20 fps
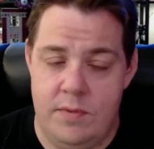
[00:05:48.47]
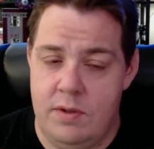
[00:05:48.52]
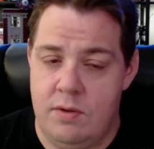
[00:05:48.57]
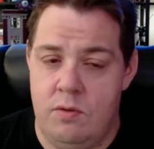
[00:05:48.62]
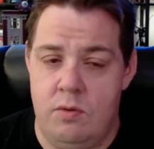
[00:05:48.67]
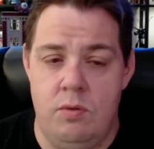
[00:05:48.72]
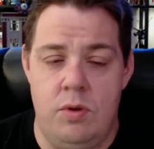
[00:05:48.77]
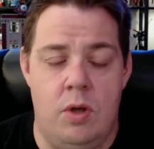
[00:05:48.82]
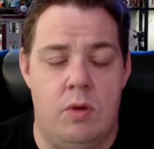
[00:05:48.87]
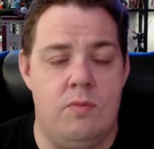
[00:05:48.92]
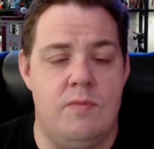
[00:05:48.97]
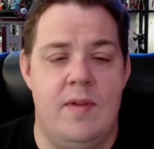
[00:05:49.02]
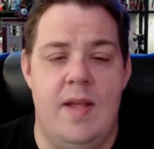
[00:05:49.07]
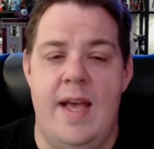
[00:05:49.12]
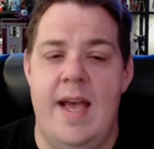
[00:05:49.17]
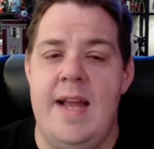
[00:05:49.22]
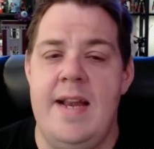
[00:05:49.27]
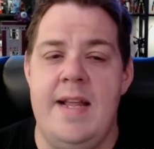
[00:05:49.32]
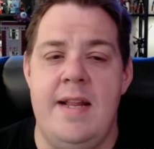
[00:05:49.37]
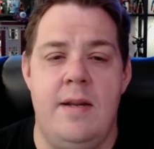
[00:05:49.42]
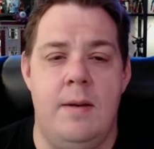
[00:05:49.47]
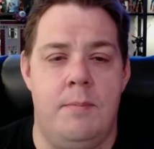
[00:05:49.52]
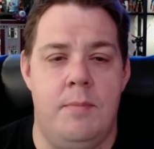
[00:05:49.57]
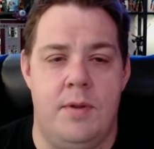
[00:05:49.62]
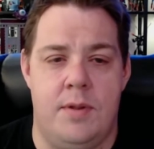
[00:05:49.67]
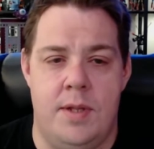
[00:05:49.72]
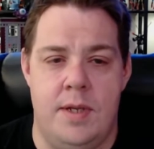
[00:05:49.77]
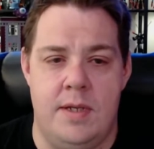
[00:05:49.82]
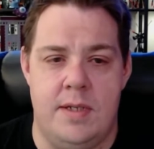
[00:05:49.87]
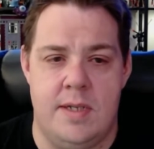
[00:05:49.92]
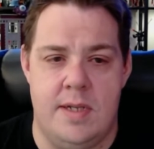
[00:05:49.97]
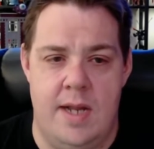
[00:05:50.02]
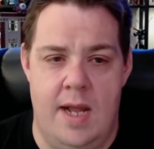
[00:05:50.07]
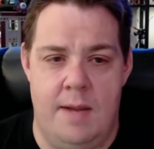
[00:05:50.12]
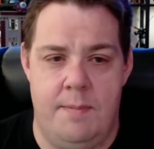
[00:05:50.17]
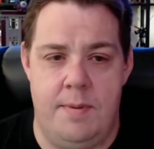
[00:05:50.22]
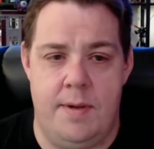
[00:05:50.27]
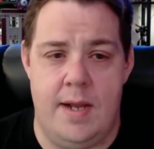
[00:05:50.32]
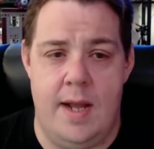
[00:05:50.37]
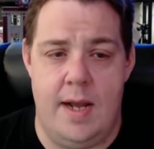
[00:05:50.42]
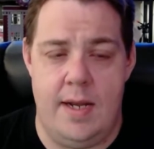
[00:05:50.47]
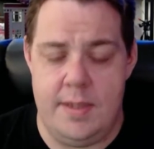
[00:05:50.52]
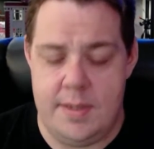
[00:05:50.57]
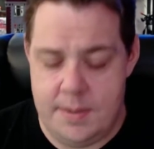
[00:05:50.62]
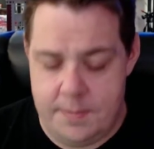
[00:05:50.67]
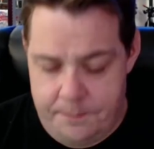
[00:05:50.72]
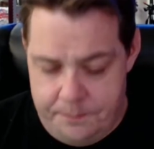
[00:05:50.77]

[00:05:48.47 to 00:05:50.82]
Who knows? Any number of things can happen, guys.